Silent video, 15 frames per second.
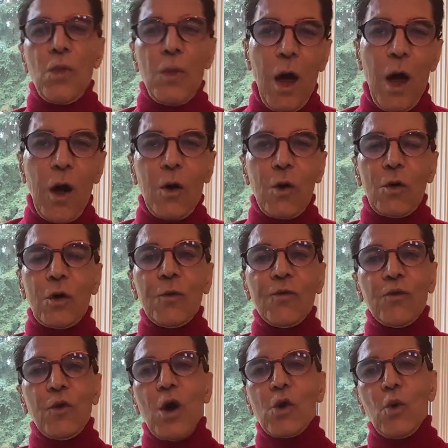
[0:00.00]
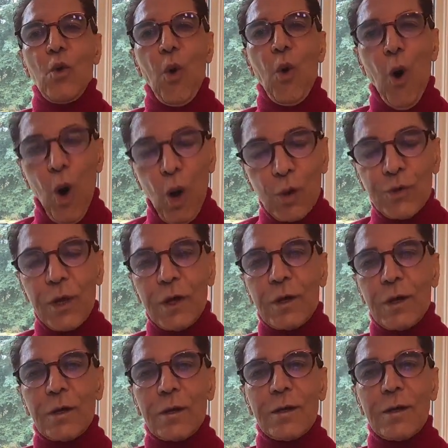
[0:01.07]
Now, if you are
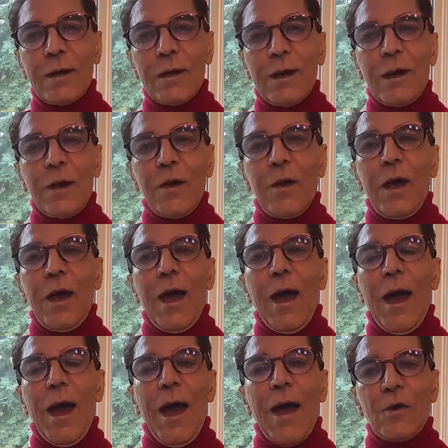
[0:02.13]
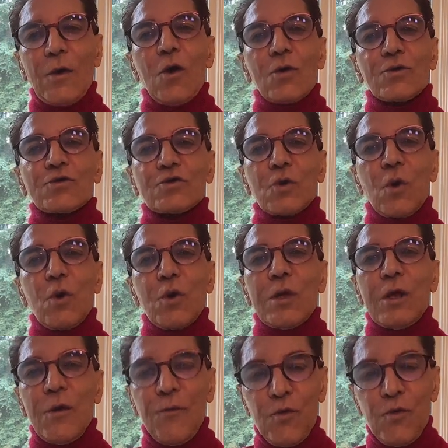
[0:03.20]
older, and also
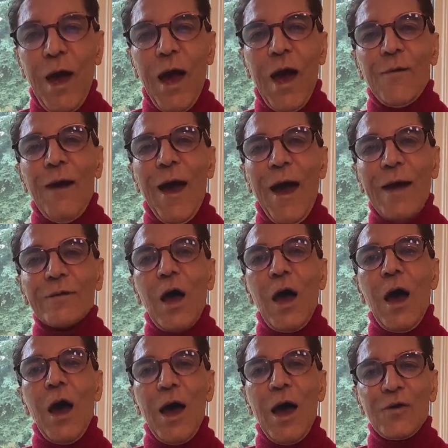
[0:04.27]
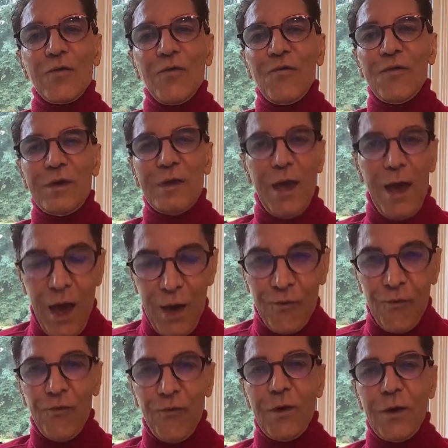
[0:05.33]
if you have had
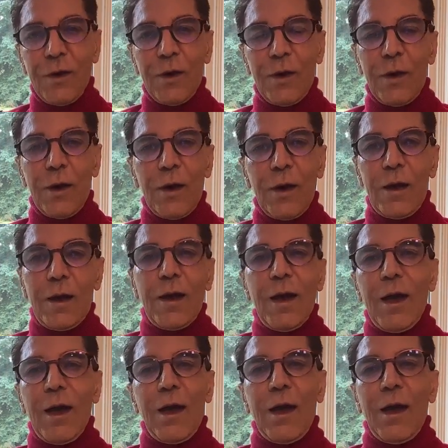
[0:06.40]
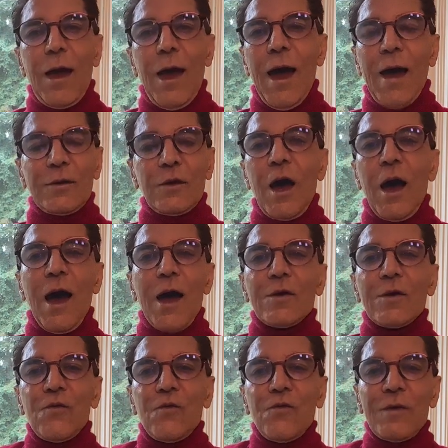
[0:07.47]
IVF, and
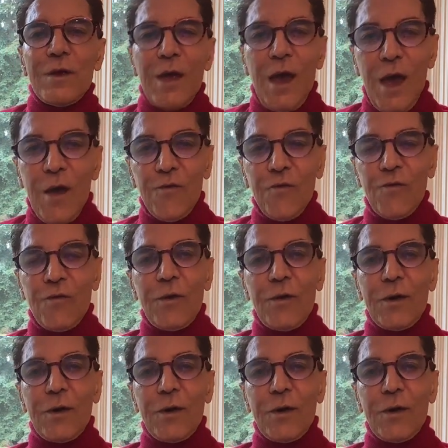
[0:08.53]
IVF,